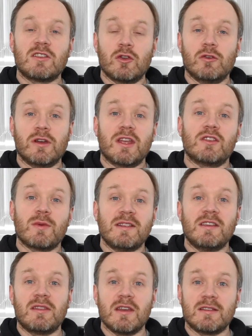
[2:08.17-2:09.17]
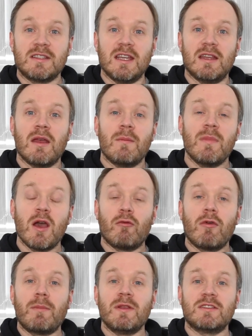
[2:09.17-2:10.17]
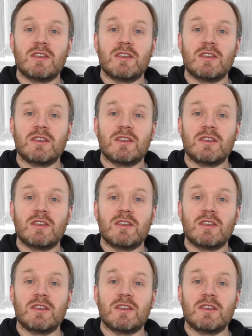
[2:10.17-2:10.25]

talk in 2013, Mel Robbins